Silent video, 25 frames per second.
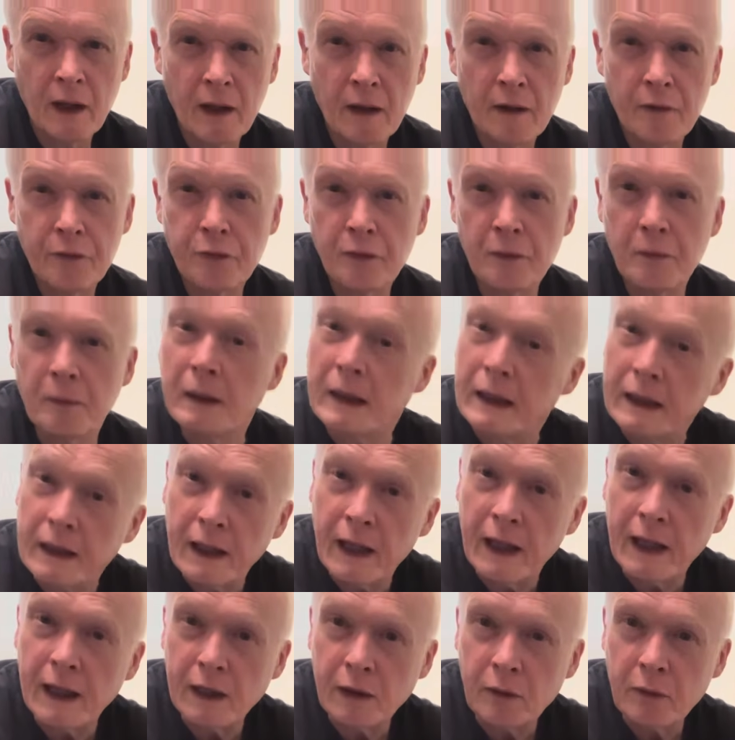for
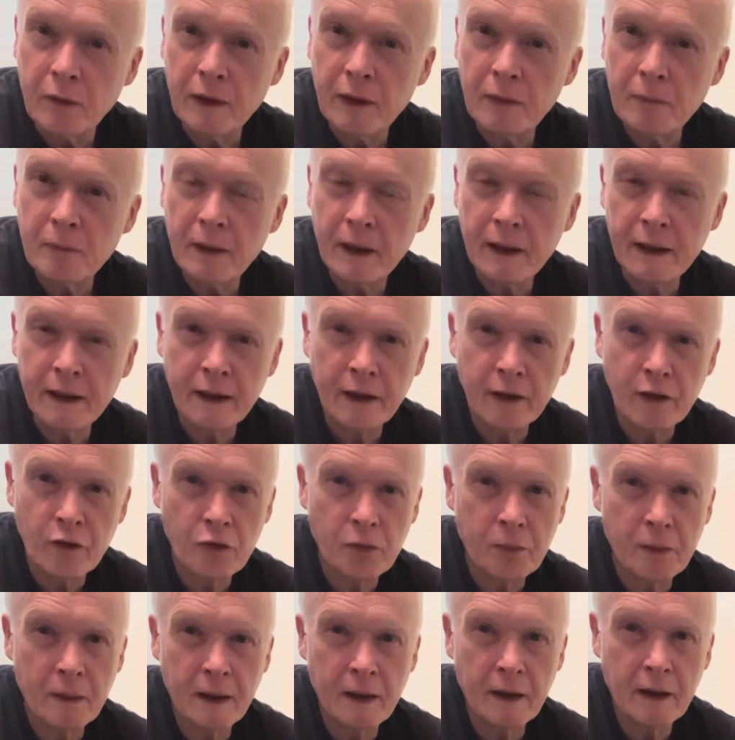me anyway, in my
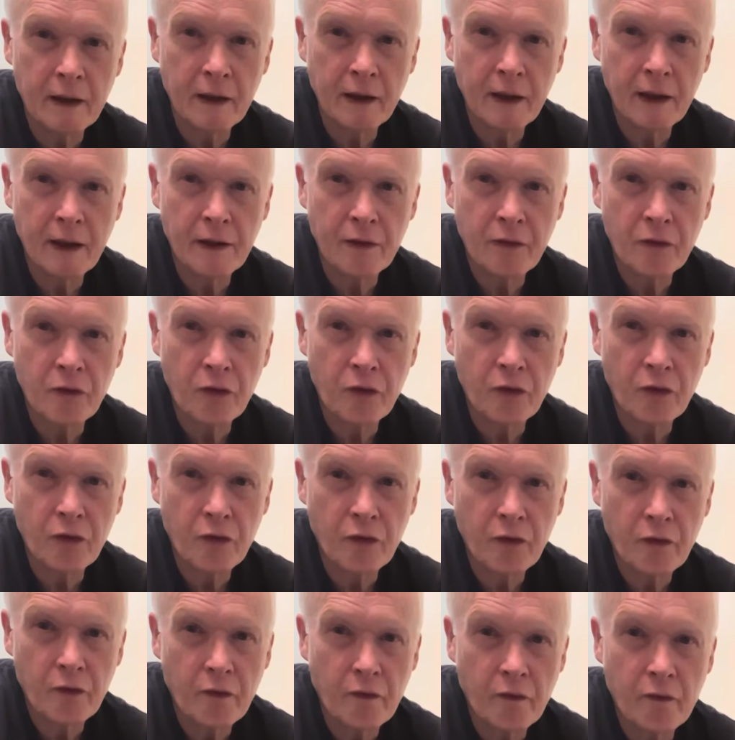
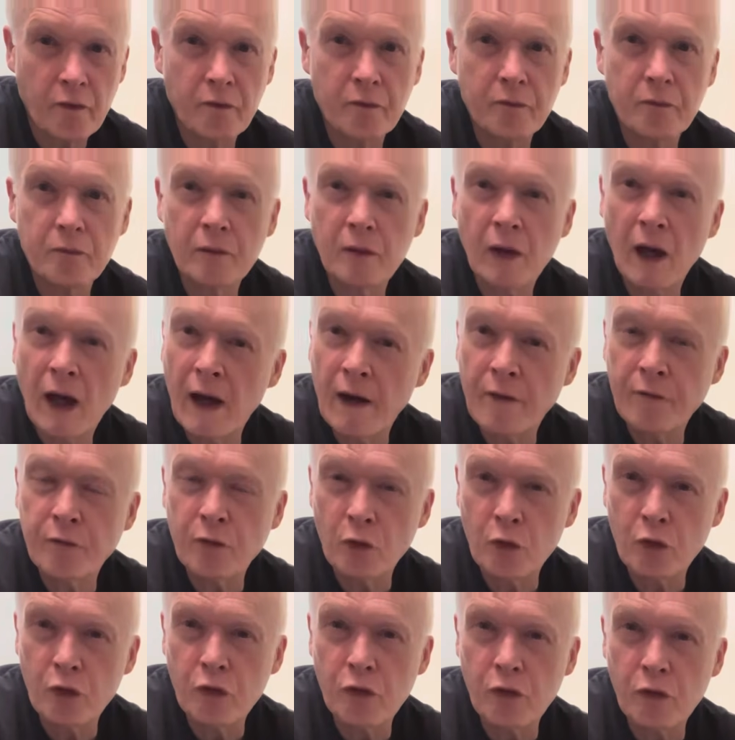experience, have
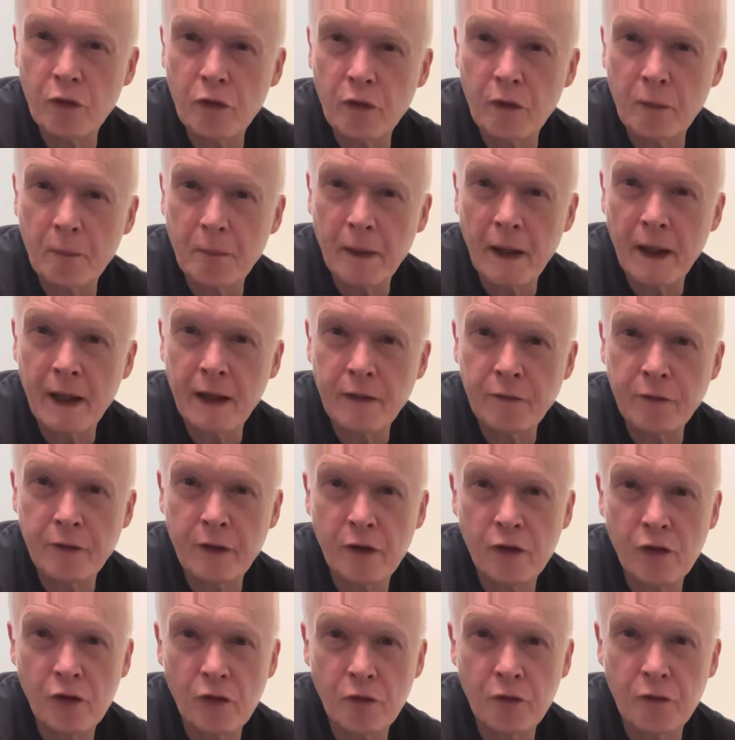the
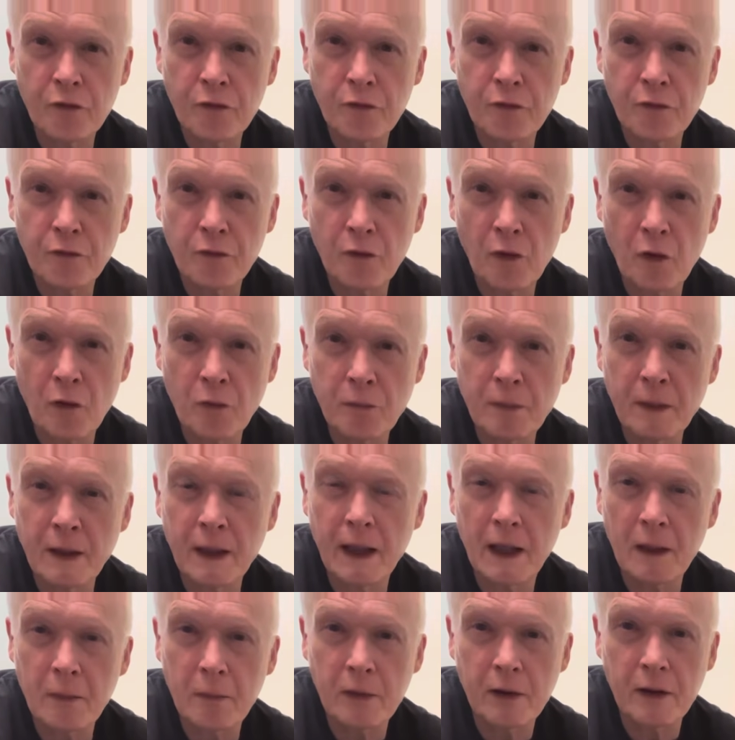benefits of
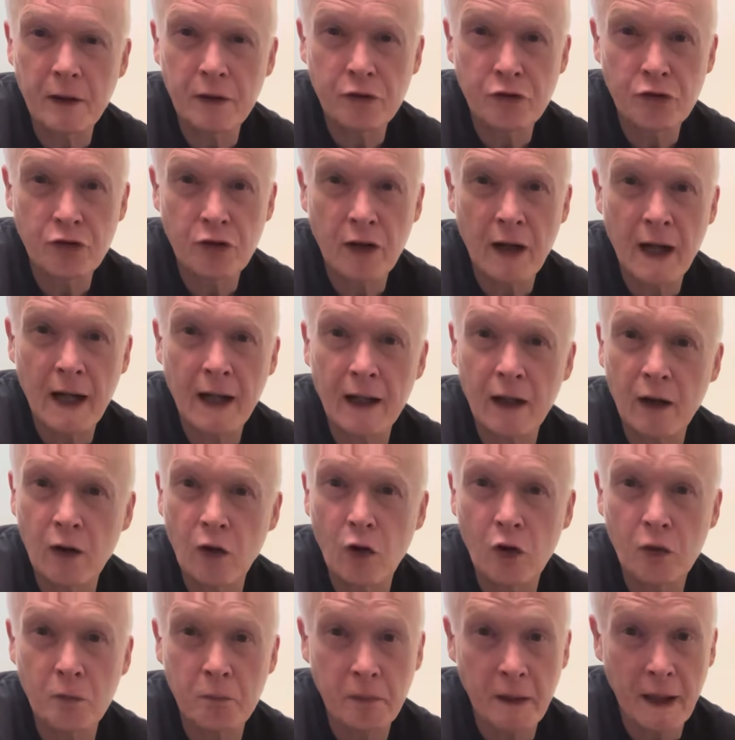being able to track a
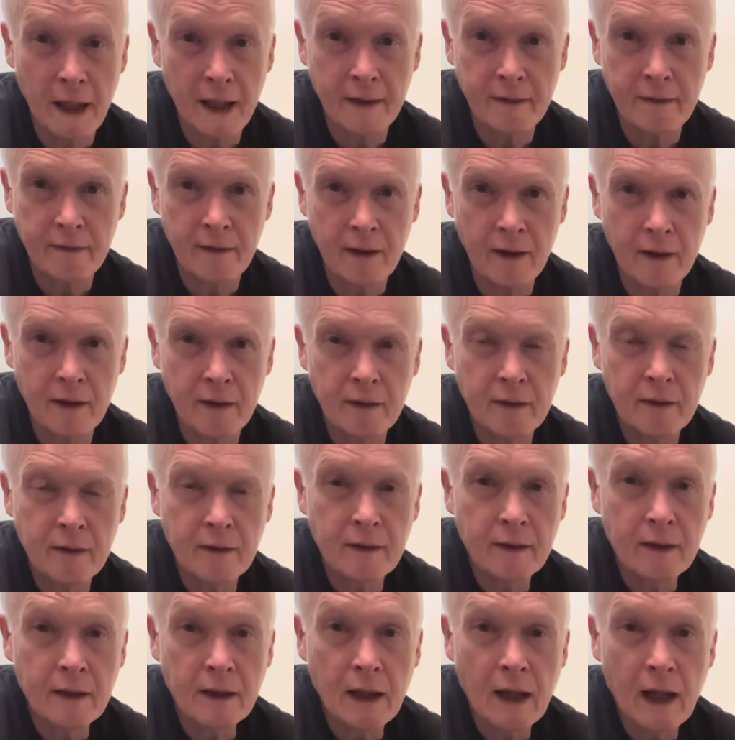lot better.
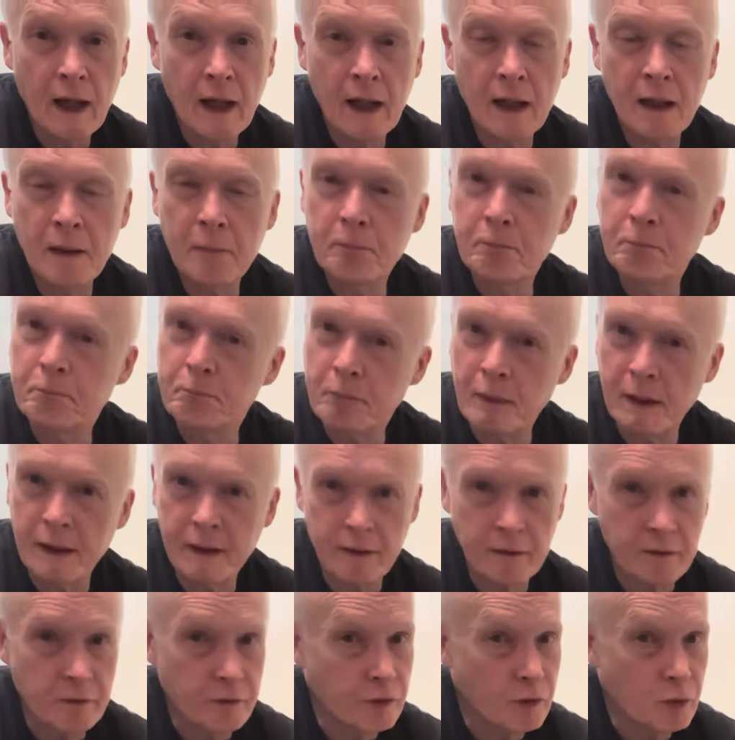
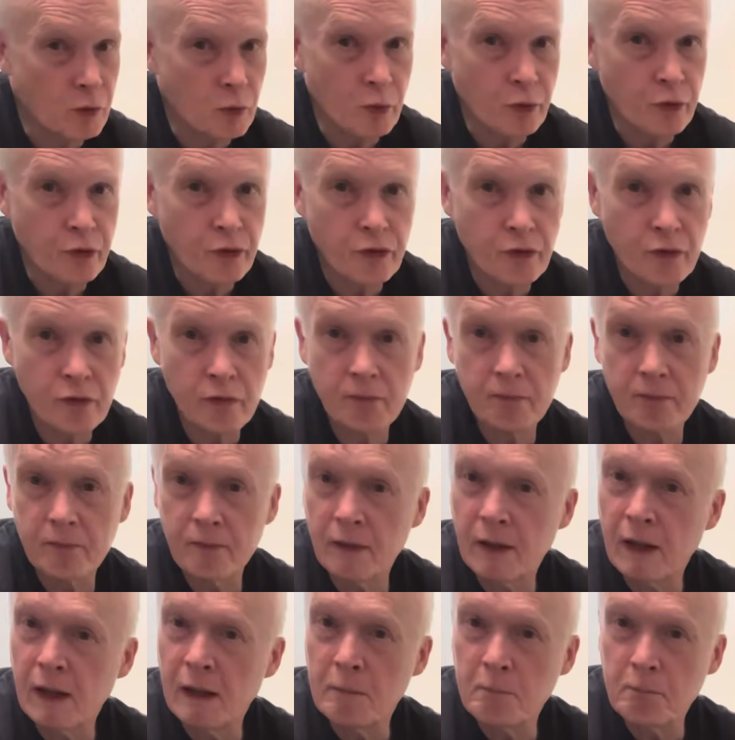But of course,
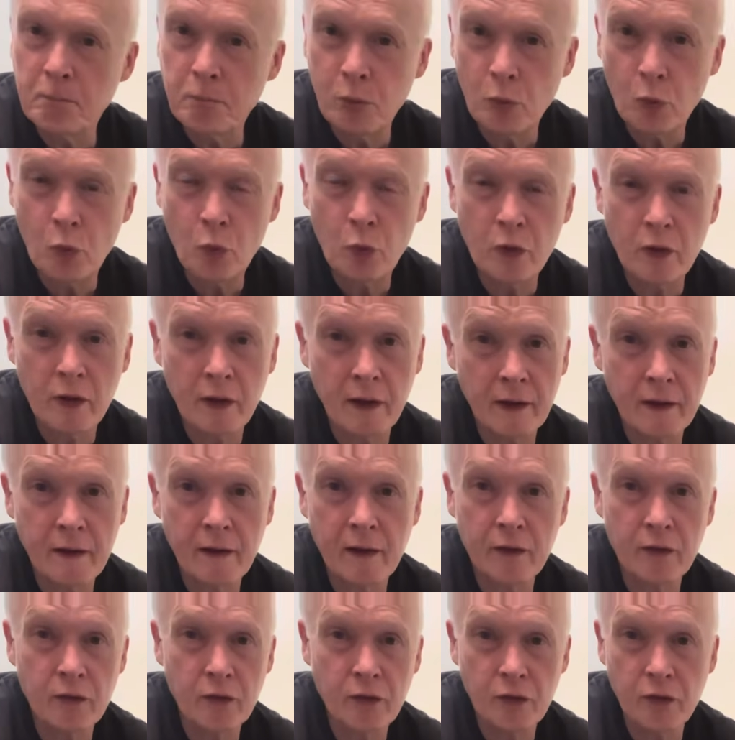important
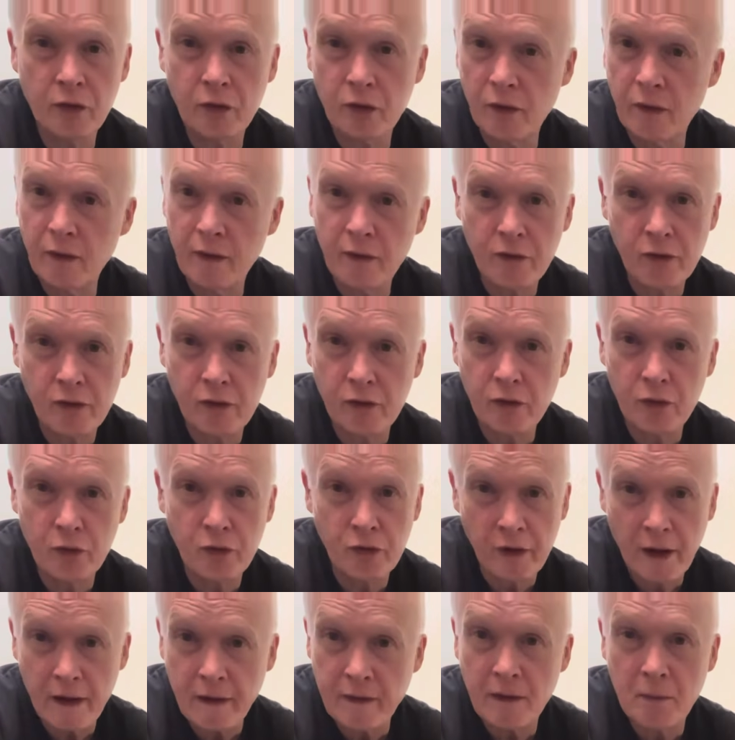that you
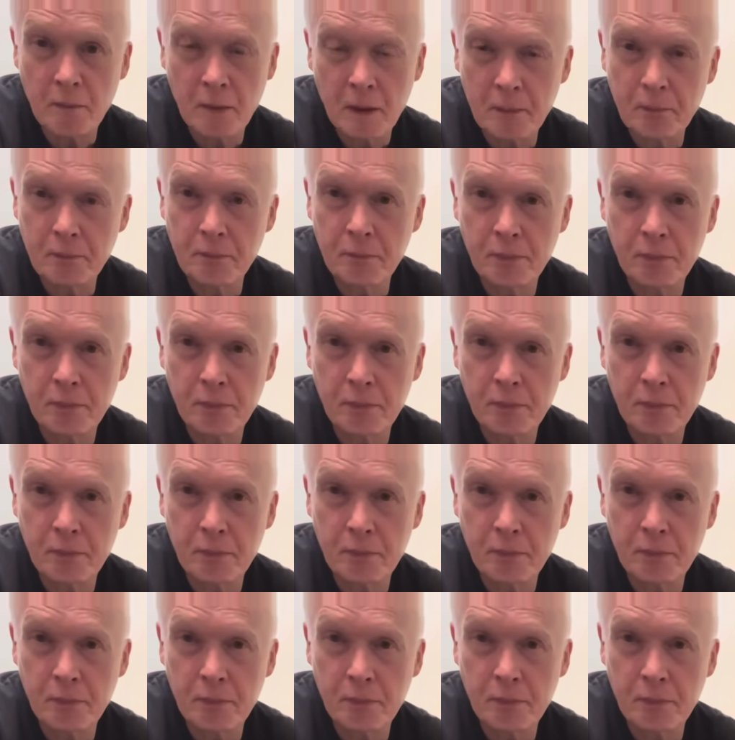set them up